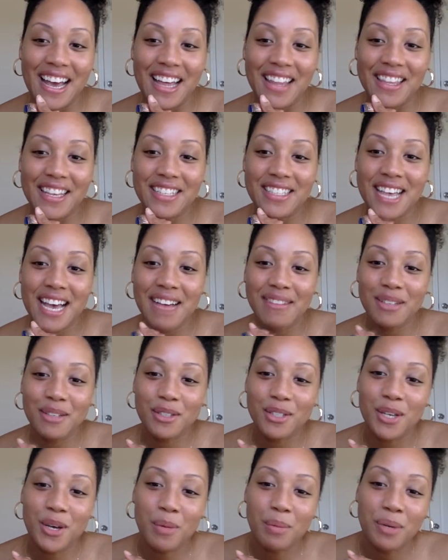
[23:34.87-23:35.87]
These lives are
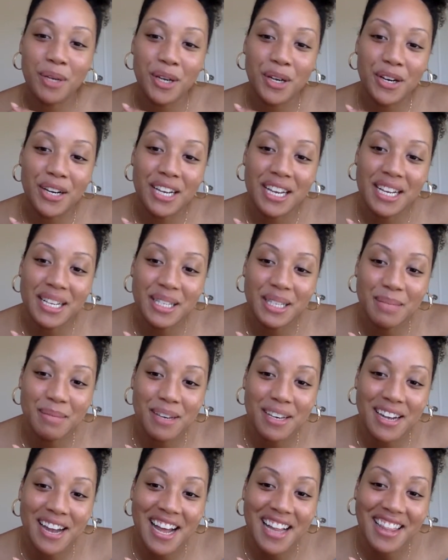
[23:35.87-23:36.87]
so pure and
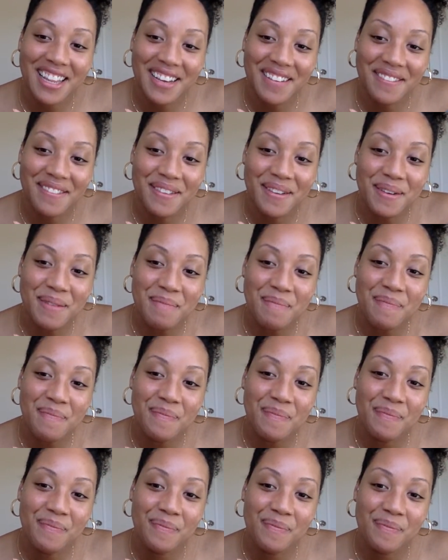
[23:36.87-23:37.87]
intimate. I love them.
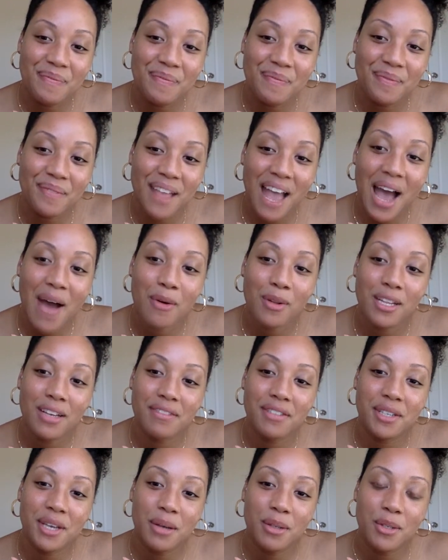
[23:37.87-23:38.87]
I would love
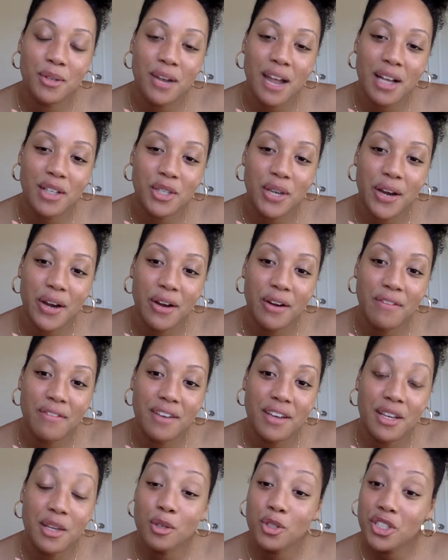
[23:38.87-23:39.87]
to go to a natural hair
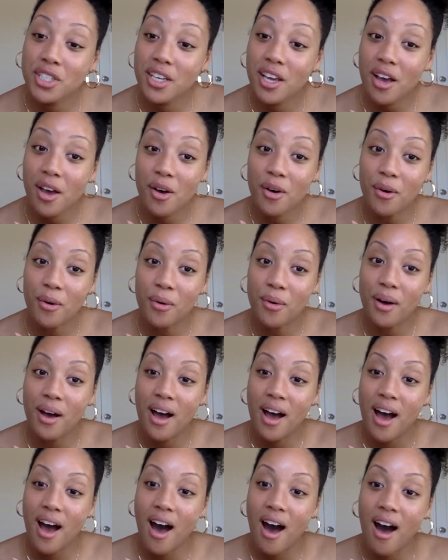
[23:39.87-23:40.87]
event. You should go.
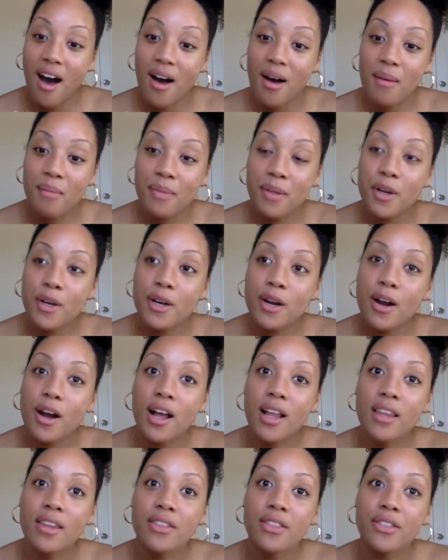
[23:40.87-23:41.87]
There
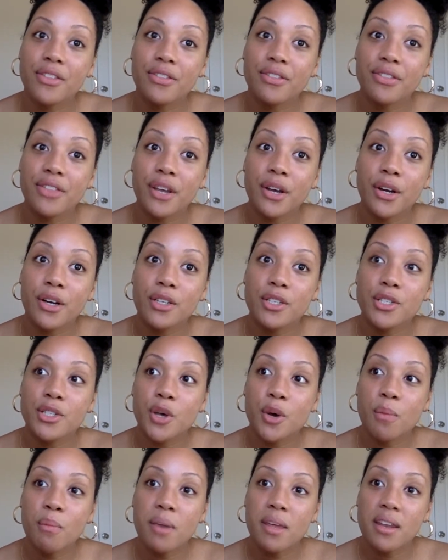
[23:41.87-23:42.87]
are
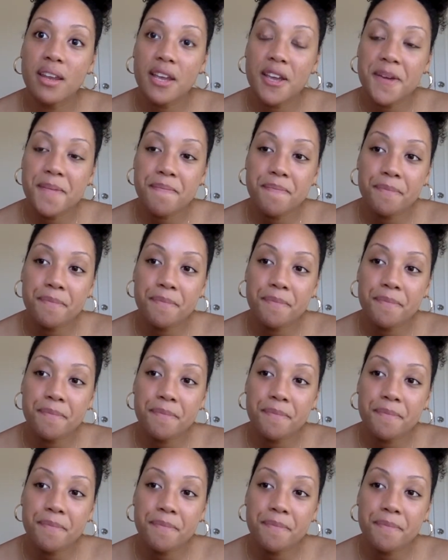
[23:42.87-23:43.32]
so many.